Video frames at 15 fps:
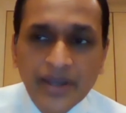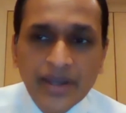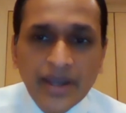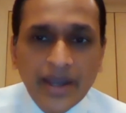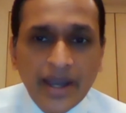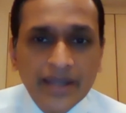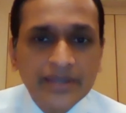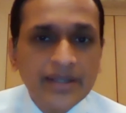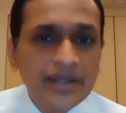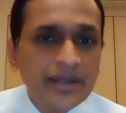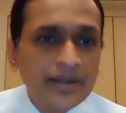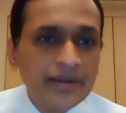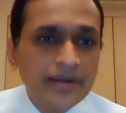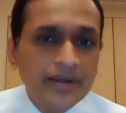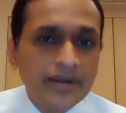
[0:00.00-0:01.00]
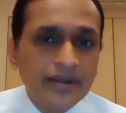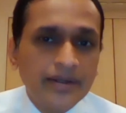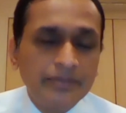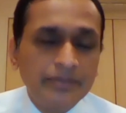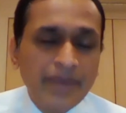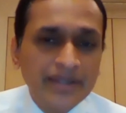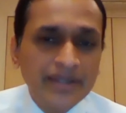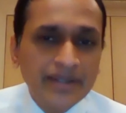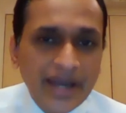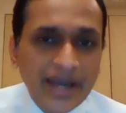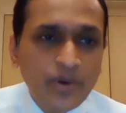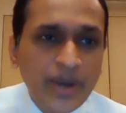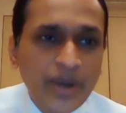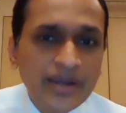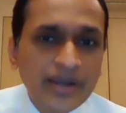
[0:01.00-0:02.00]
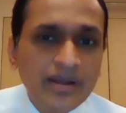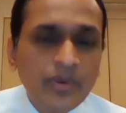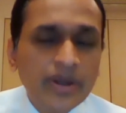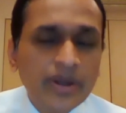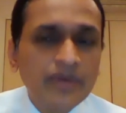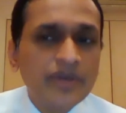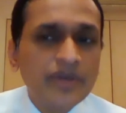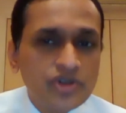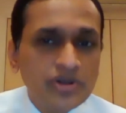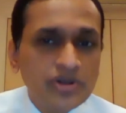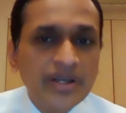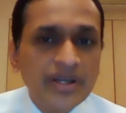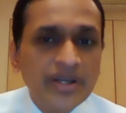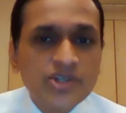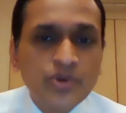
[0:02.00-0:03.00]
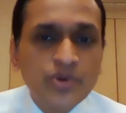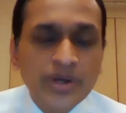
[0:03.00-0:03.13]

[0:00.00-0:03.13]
And the narrow angle one, which leads to an